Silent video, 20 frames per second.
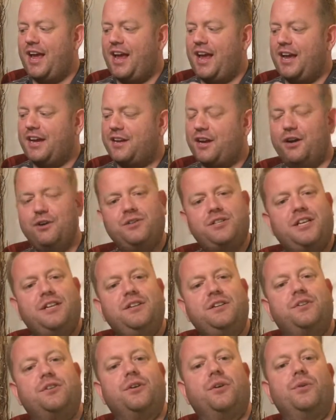it goes
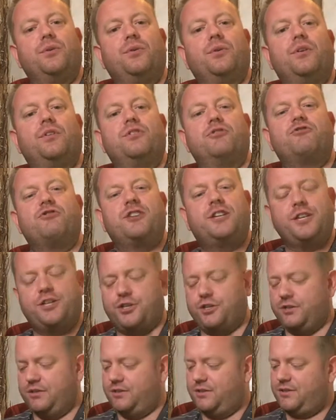into the
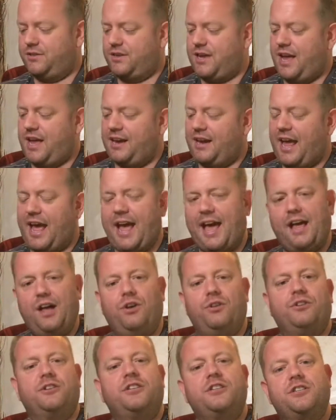traditions and
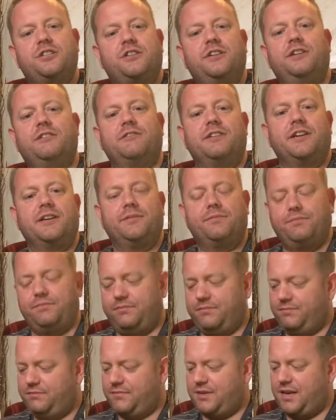how the distillery
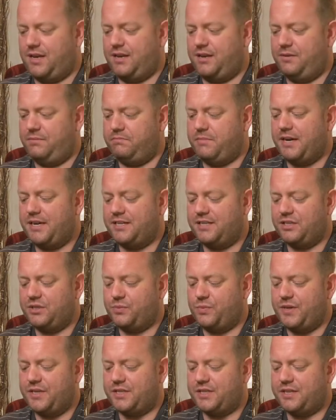makes
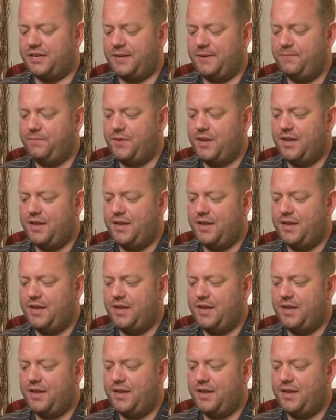its whiskey.